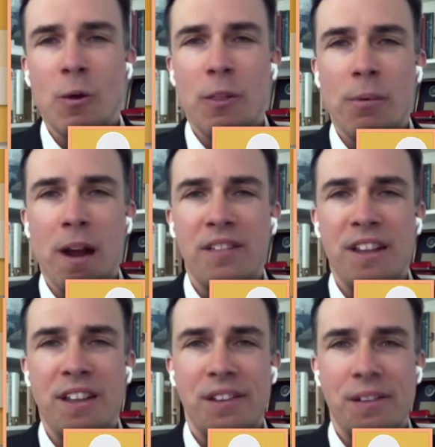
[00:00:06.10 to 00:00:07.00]
what the
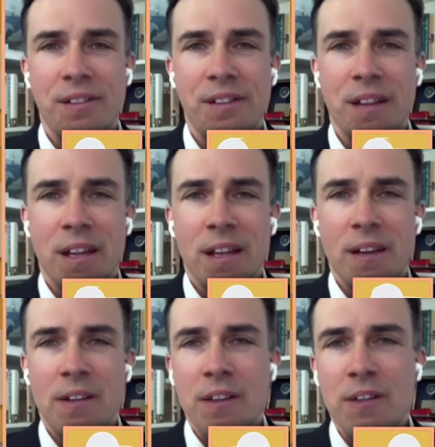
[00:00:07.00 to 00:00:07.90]
process is
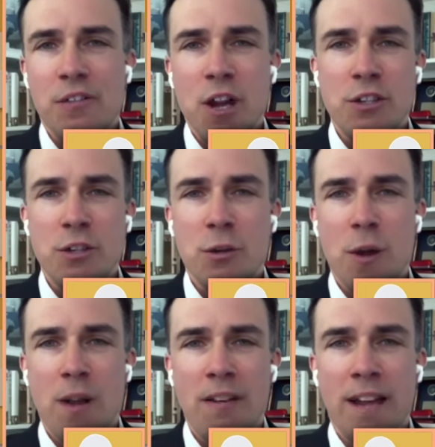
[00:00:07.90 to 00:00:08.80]
that these judges are
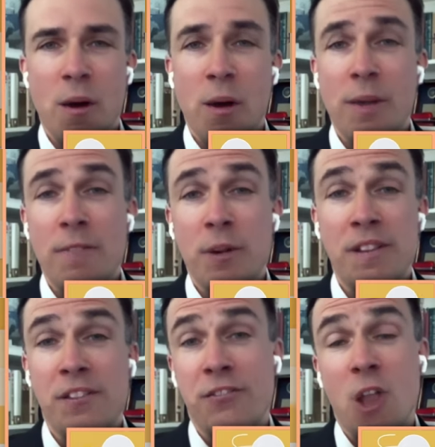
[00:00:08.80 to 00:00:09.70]
arriving at. Whatever it
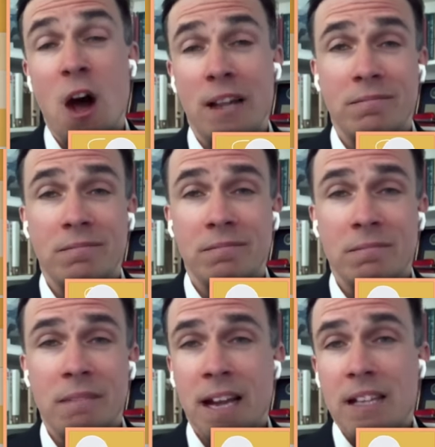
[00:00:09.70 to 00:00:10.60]
is, it's flawed.
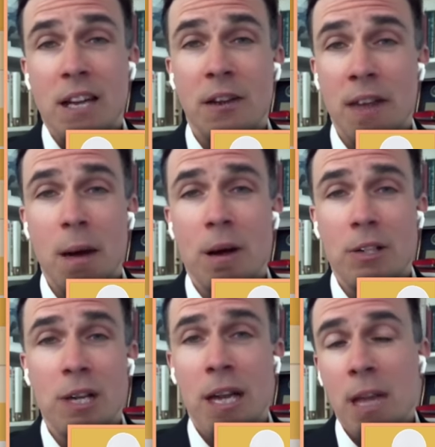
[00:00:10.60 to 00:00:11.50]
I can tell you that
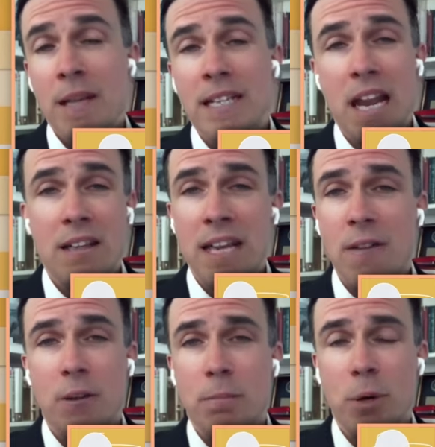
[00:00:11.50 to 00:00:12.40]
much. I mean,
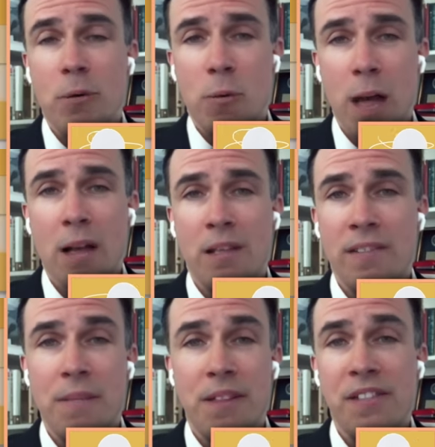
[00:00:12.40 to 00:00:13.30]
David put it well.
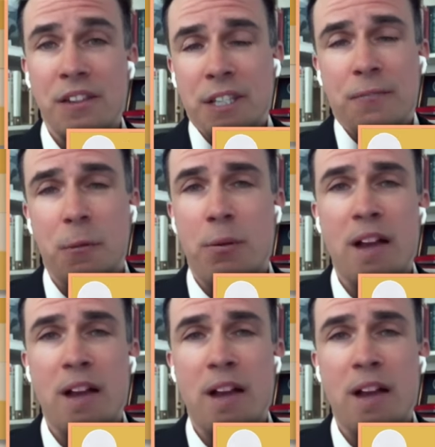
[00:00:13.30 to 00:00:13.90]
This is a different